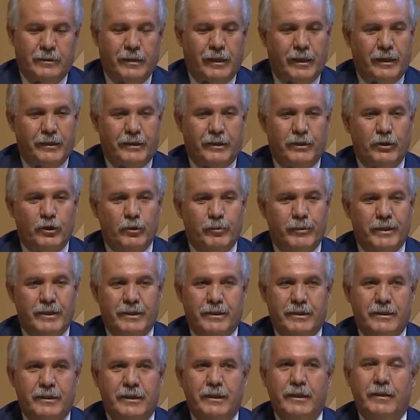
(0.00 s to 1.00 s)
I think you
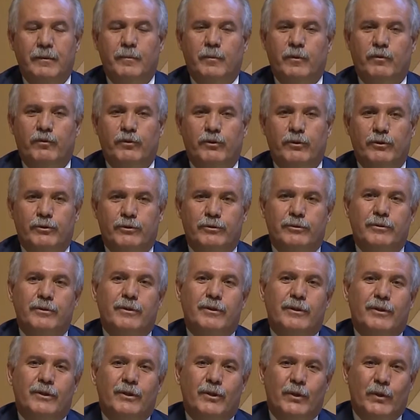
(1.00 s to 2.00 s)
must see before
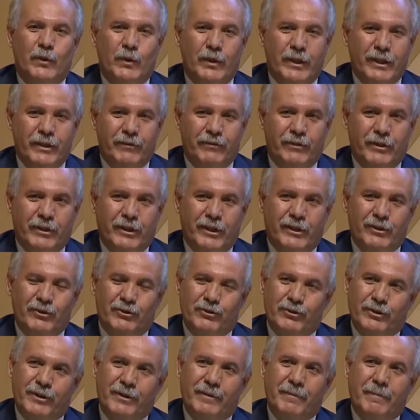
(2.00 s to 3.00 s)
you leave the
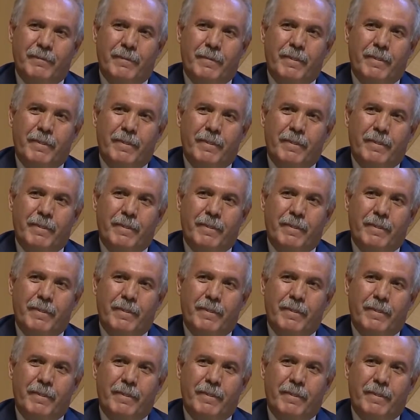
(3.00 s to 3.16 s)
country.